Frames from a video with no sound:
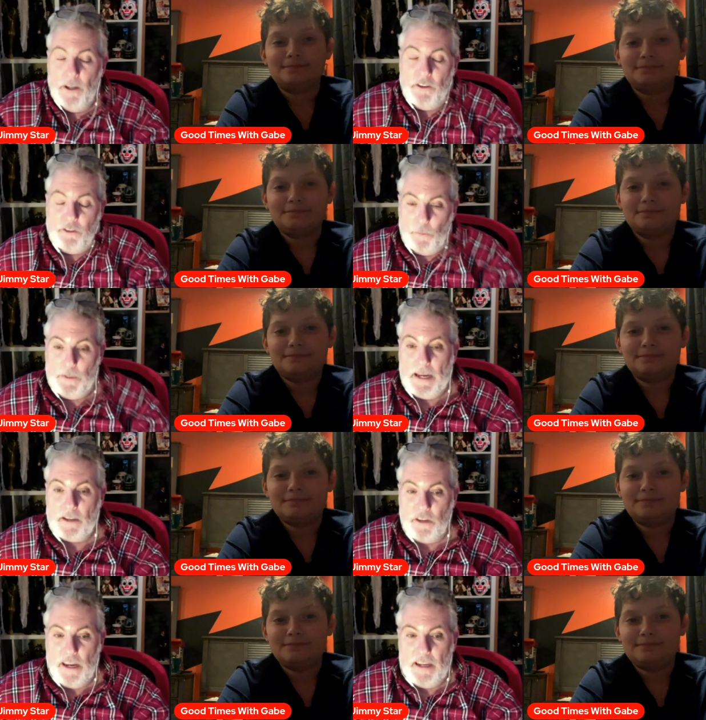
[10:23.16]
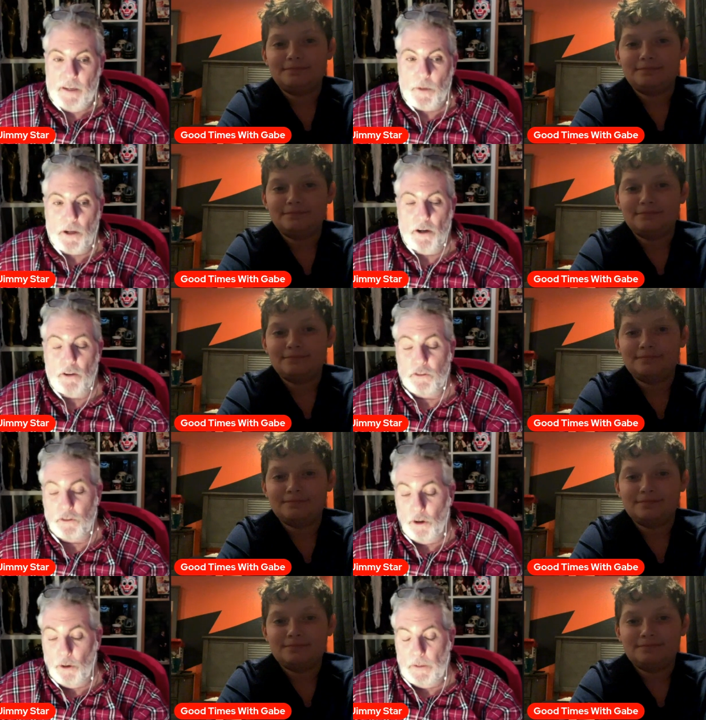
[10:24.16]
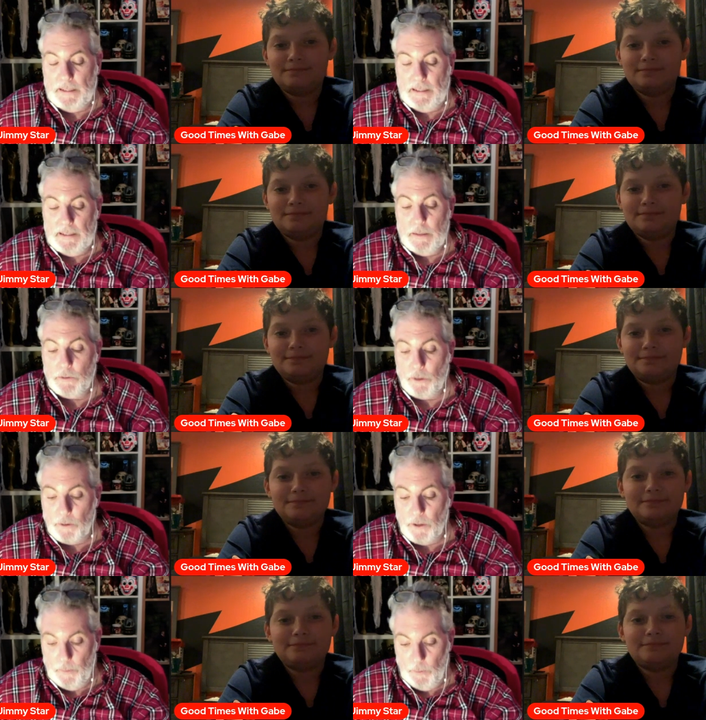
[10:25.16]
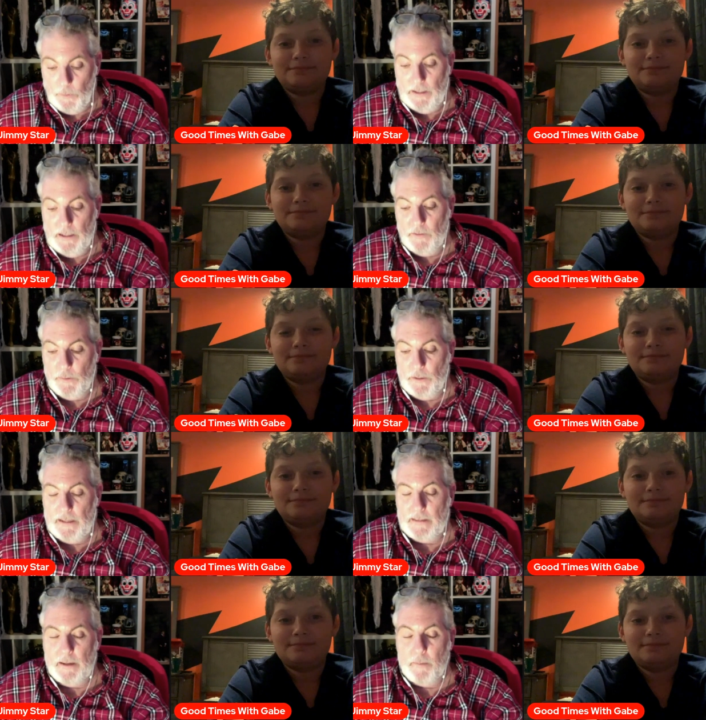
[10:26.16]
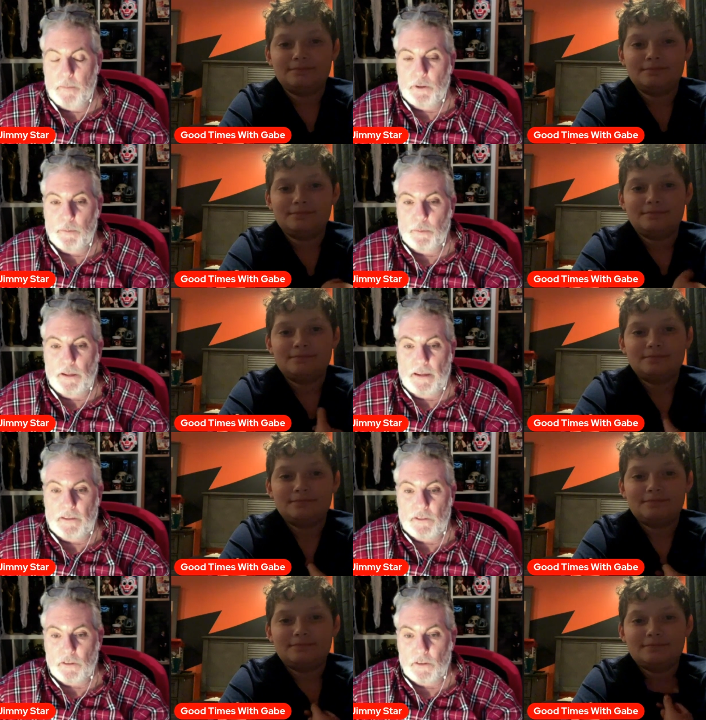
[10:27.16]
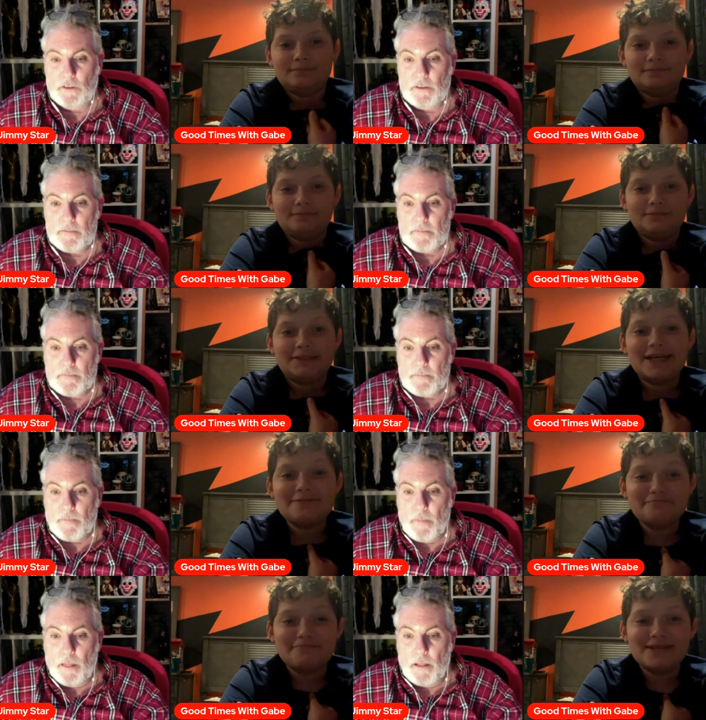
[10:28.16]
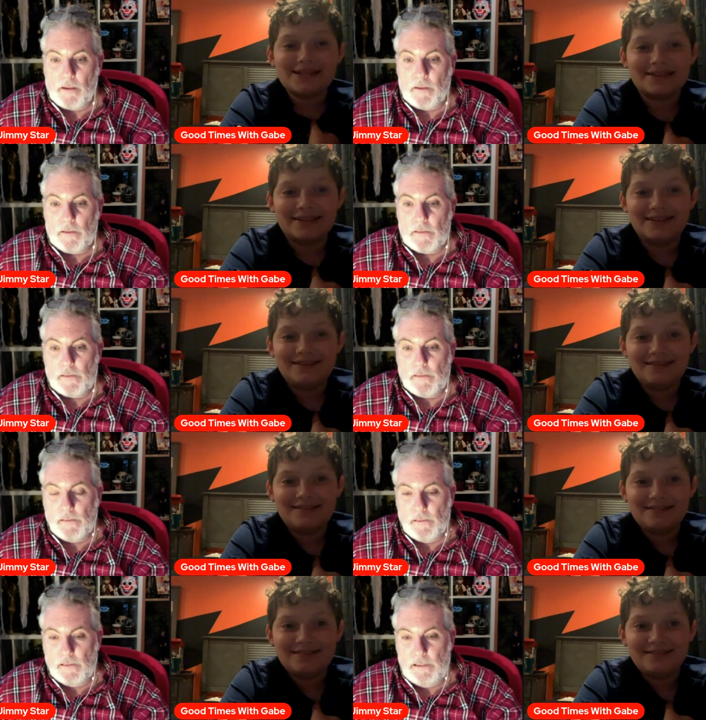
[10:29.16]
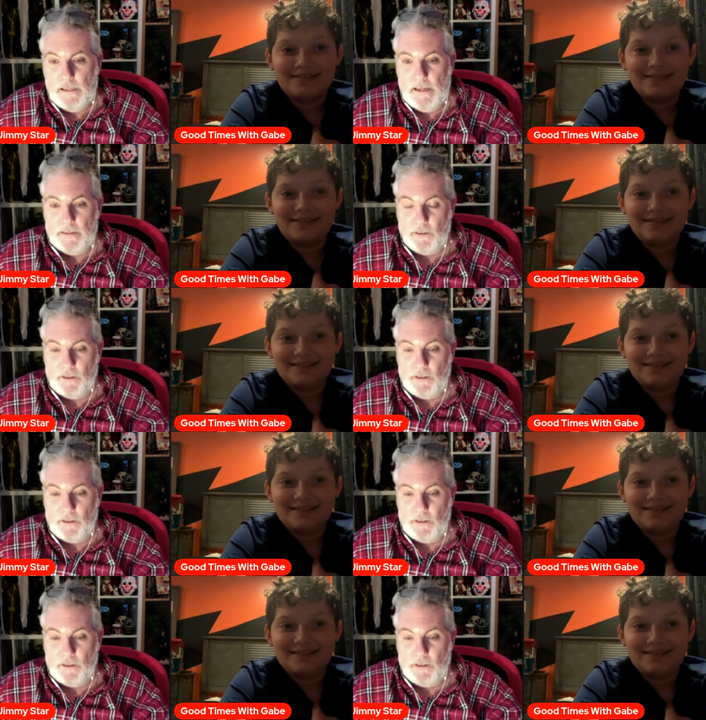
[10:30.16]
Speaker 1: so we actually had him on our show and he was our number one interview it hit 10 million plays
Speaker 2: 10 million
Speaker 1: yeah so